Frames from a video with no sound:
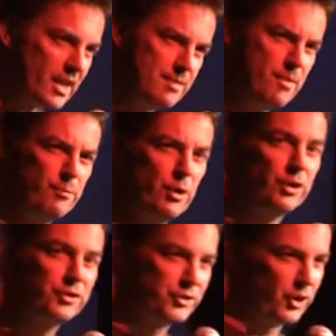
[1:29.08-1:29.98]
I mean, we were
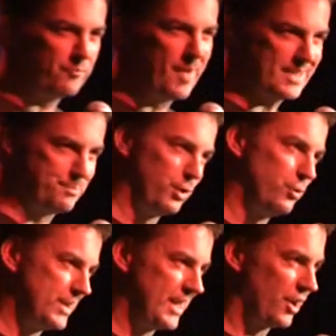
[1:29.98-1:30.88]
on surf mats, blue
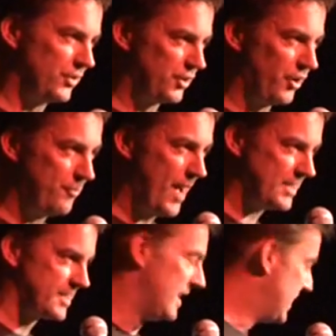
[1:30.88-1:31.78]
and yellow surf
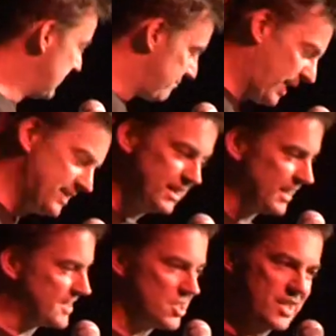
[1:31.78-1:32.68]
mats,
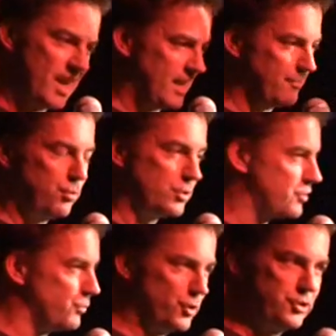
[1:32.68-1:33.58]
basically just getting pushed
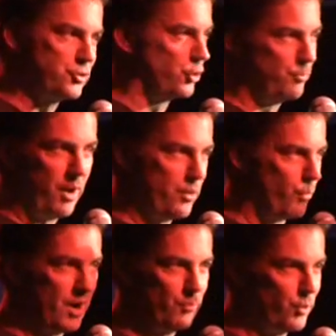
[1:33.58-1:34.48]
towards shore by the
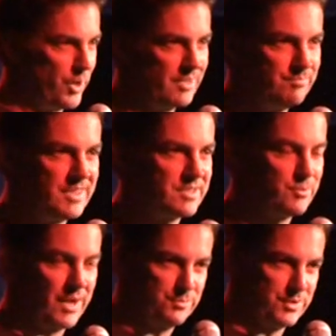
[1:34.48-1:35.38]
white water. This
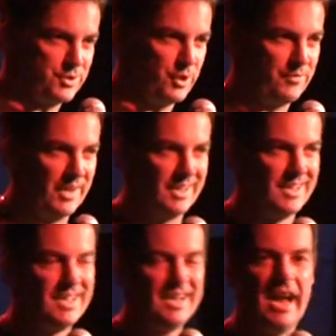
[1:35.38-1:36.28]
to us was surfing.
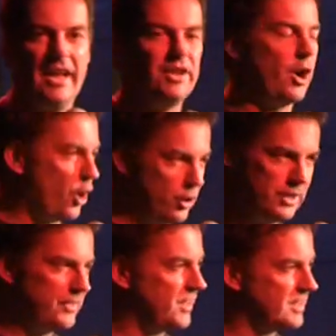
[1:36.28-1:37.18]
And the
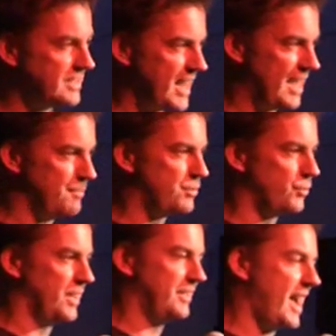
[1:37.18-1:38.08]
only thing standing
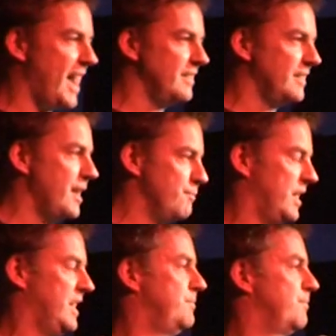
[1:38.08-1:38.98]
between that and
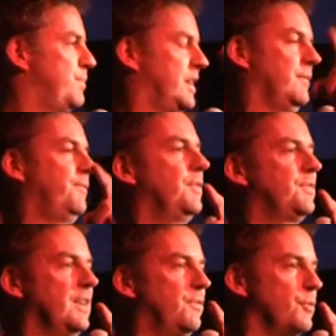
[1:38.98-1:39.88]
me being at
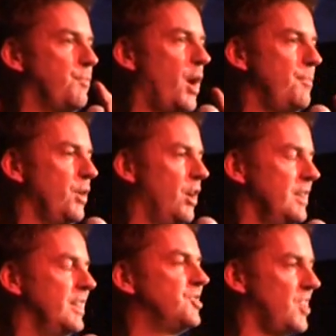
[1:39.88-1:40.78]
15-foot
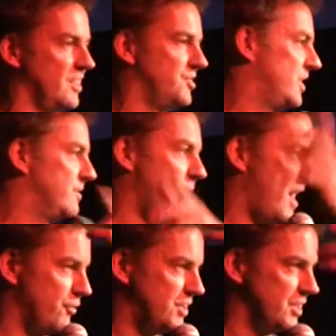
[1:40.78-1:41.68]
pipeline and challenging
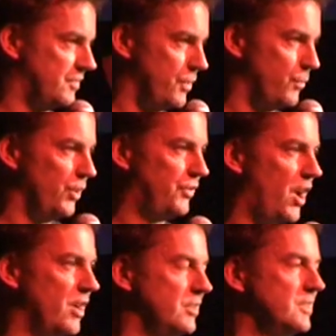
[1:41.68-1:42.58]
Mark Richards for the world
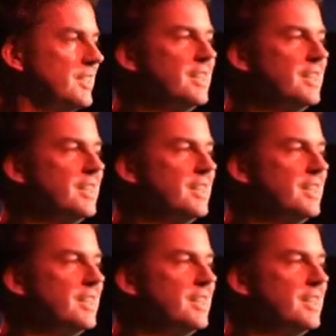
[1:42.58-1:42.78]
title